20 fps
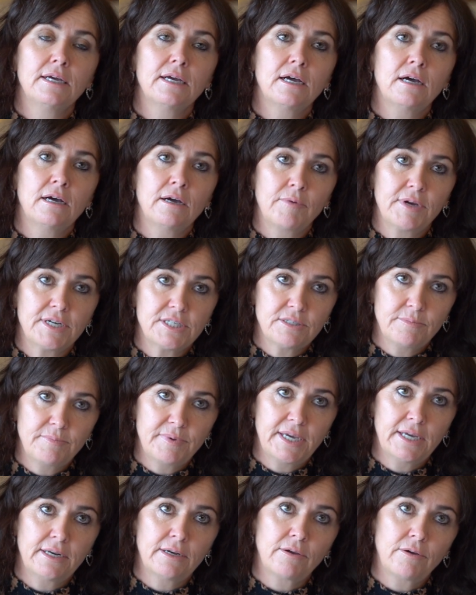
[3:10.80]
I went to
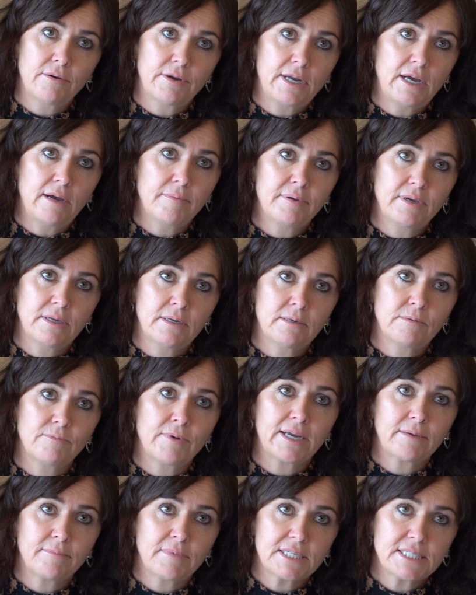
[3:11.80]
bed and got up and
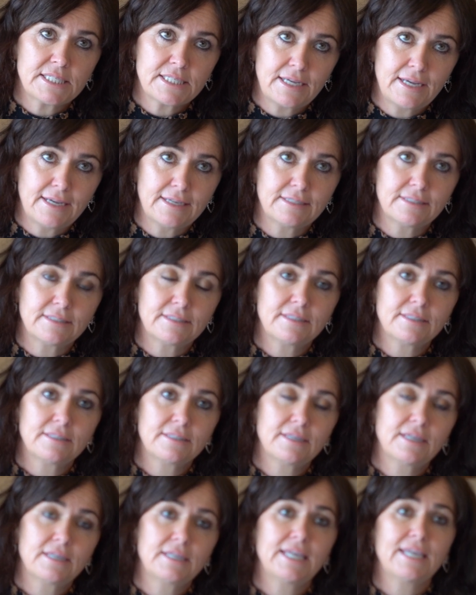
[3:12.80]
rang my son,
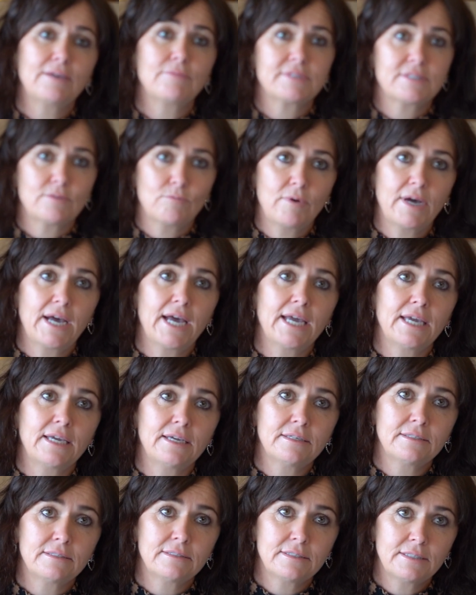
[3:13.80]
and he was
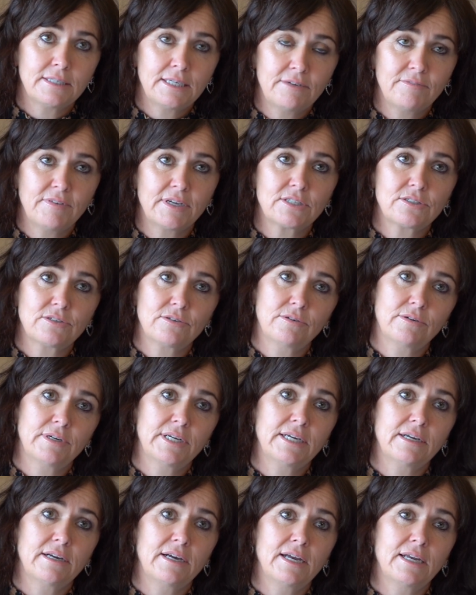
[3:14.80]
away in
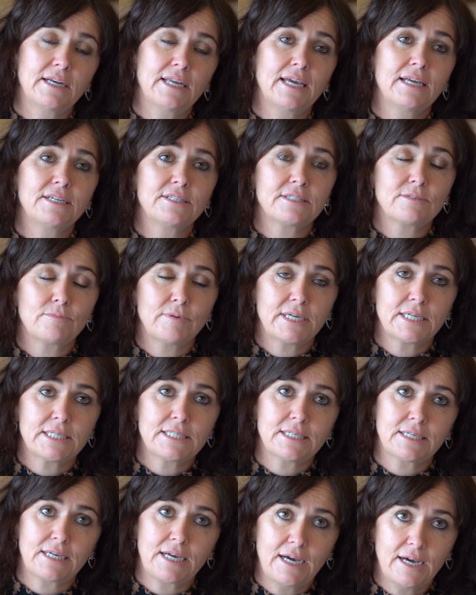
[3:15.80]
Victoria, and he had just
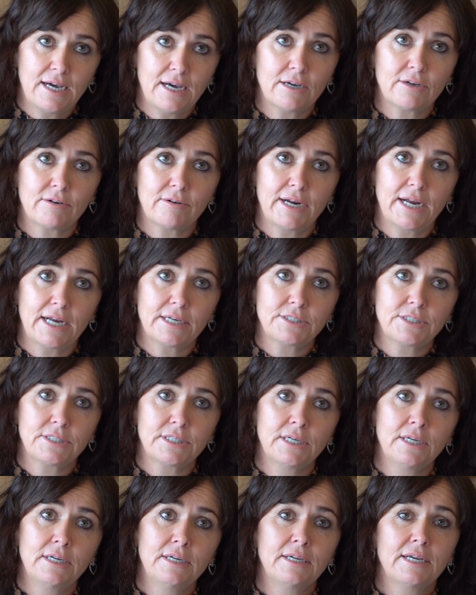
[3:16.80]
witnessed a car
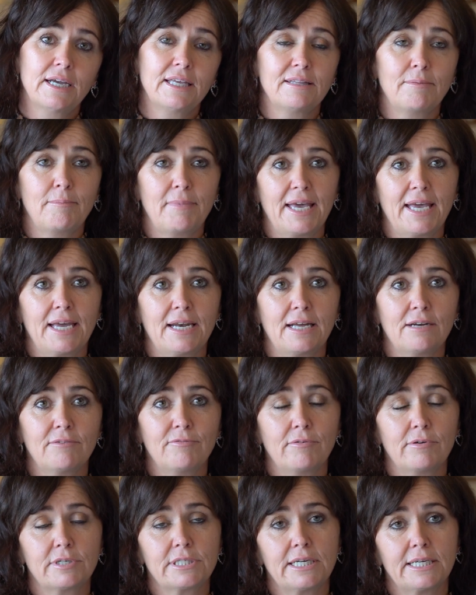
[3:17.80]
crash, and the man
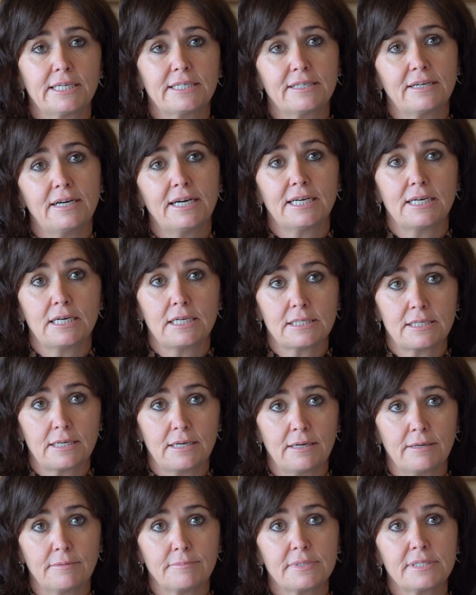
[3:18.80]
unfortunately died in his
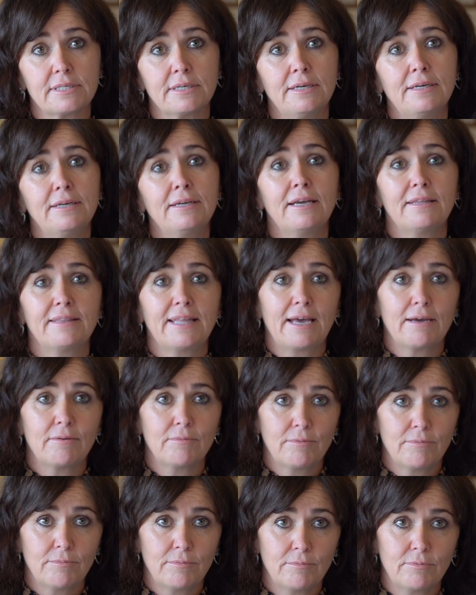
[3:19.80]
arms, and
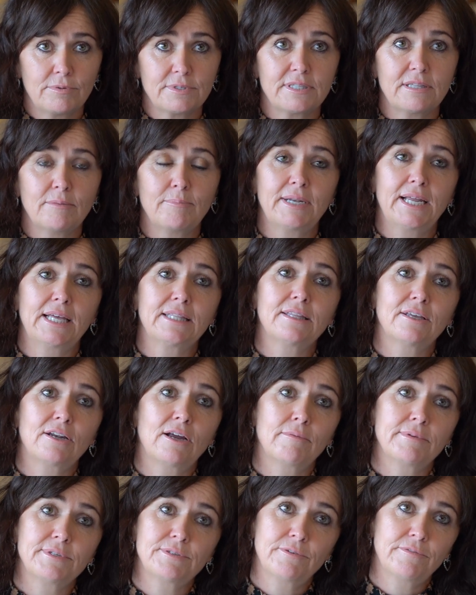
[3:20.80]
that was the blood that
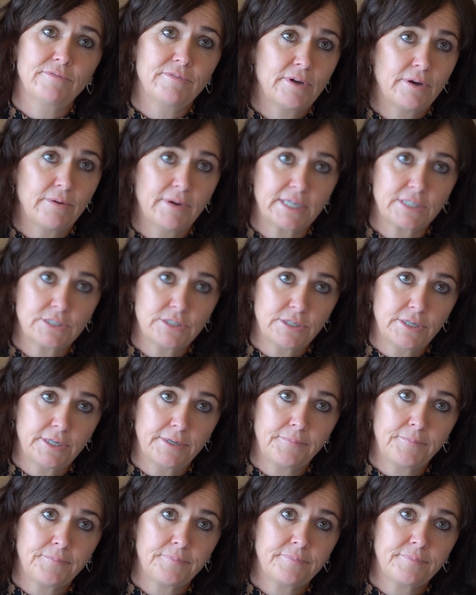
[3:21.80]
I was referring to.